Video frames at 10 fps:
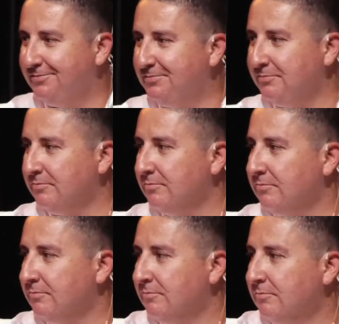
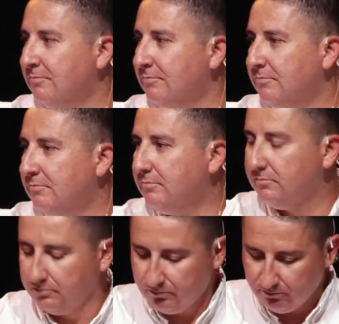
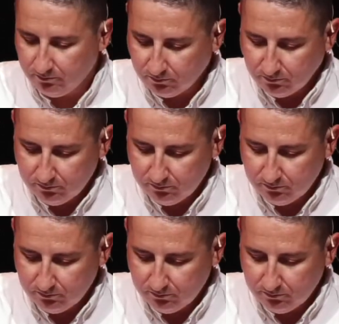(no one is talking)